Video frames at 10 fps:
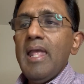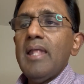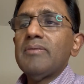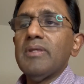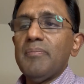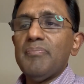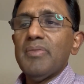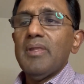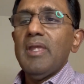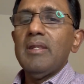See,
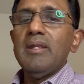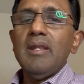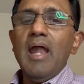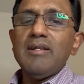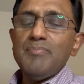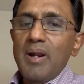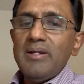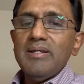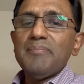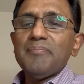in
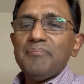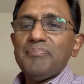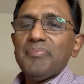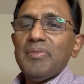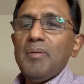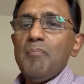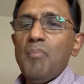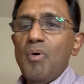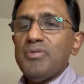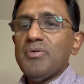Attapadi,
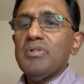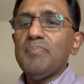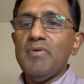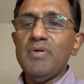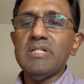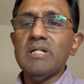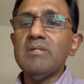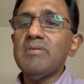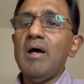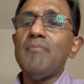most of the
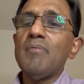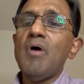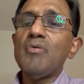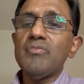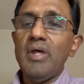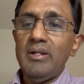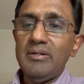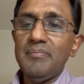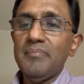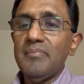professionals are from
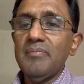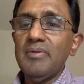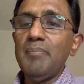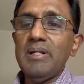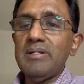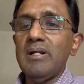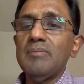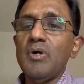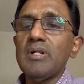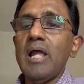outside. The maternal
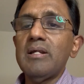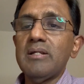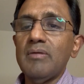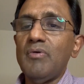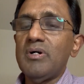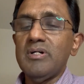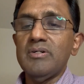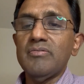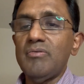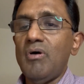mortality
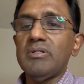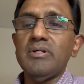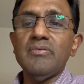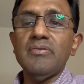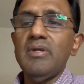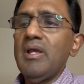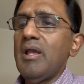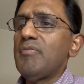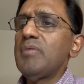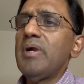workers, doctors,
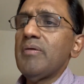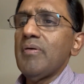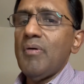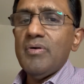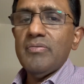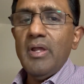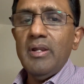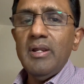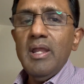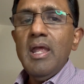everybody from
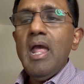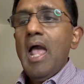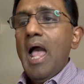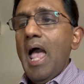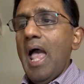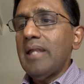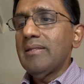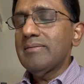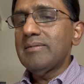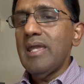outside. At the
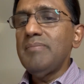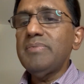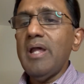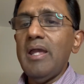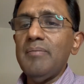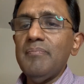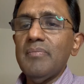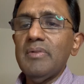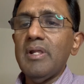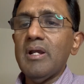same time,
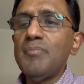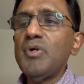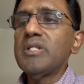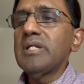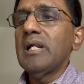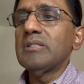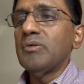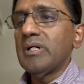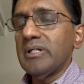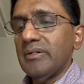there are community health
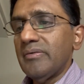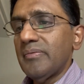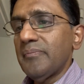workers.